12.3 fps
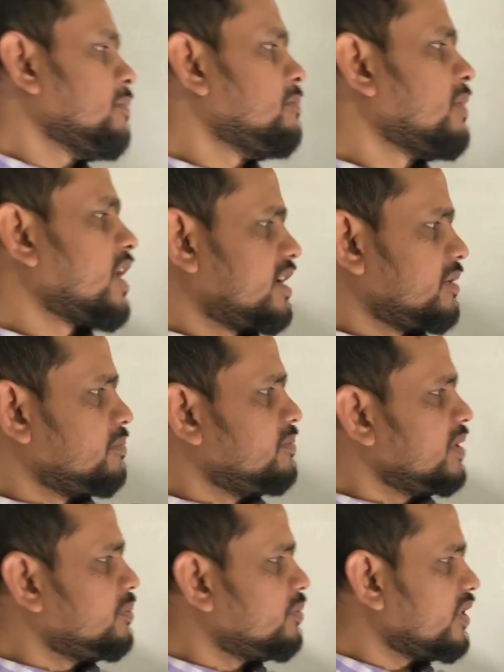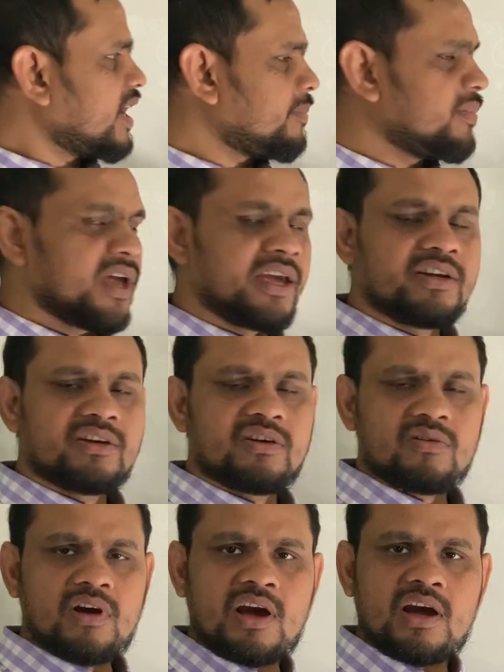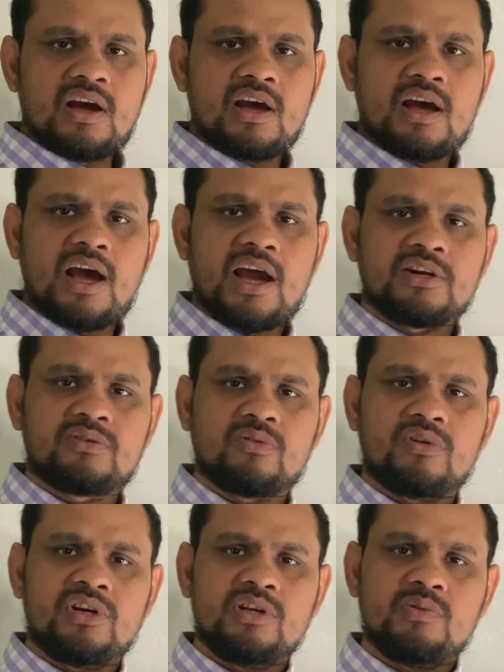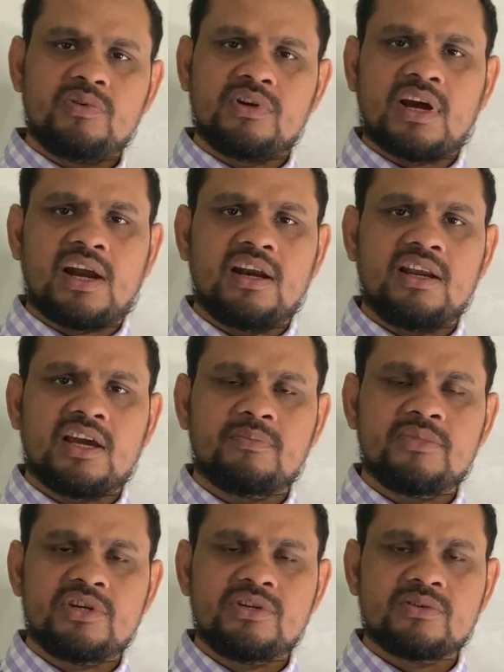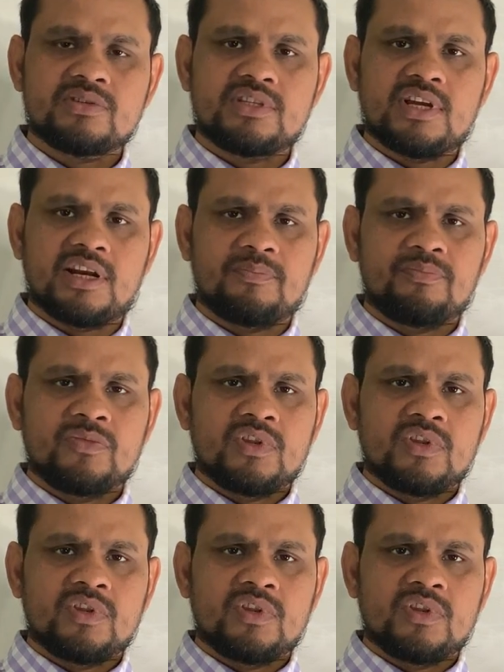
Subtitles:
But before applying, I told you in earlier videos that